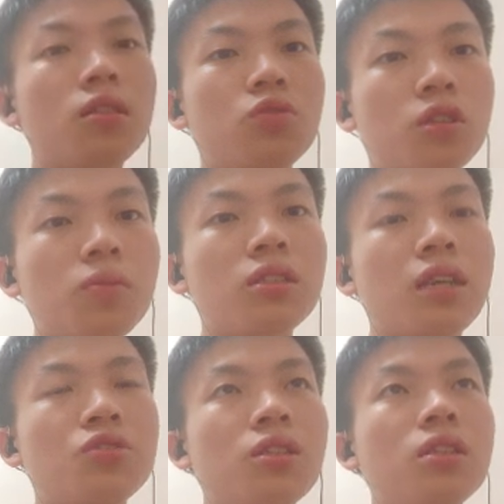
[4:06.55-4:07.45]
The transpose
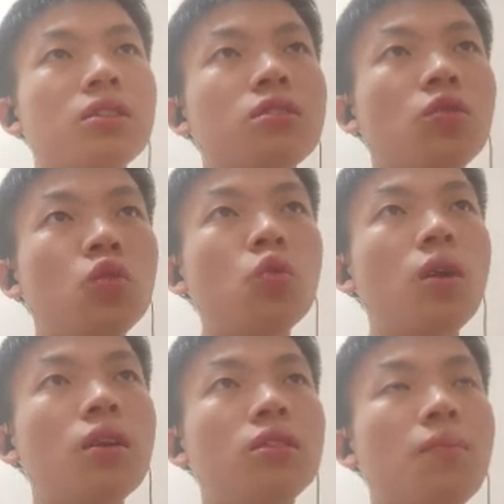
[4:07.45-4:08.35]
is actually
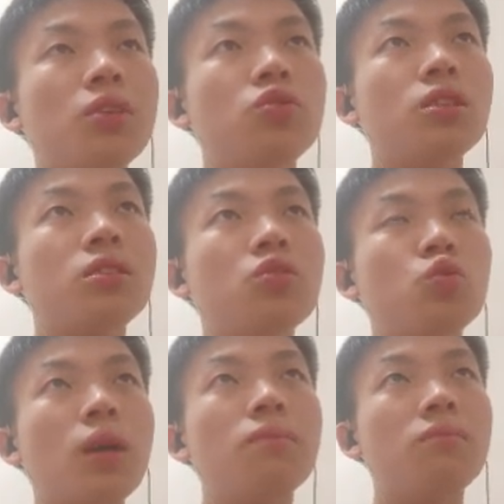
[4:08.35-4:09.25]
do the matrix
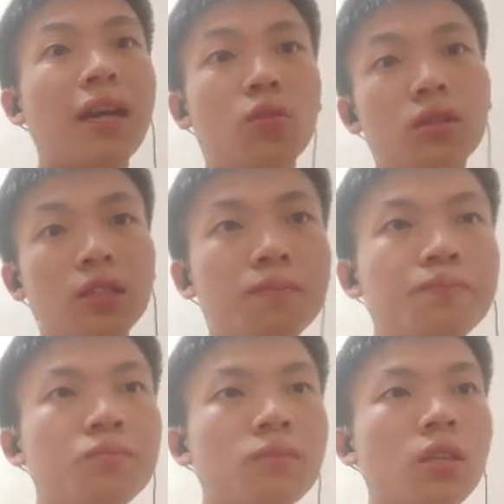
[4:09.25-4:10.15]
sweep diagonally.
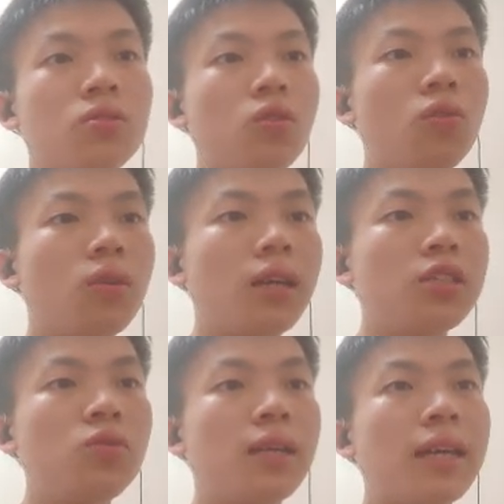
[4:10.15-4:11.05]
So
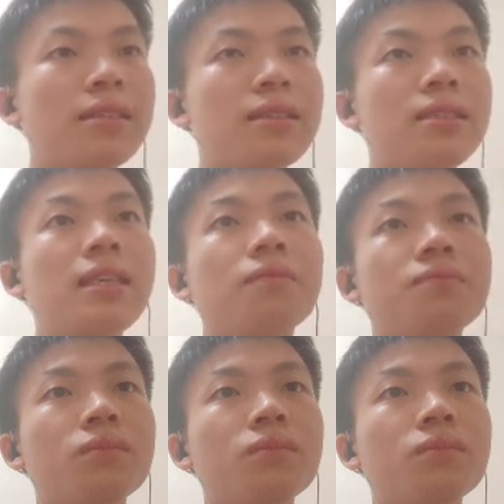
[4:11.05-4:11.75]
actually we can see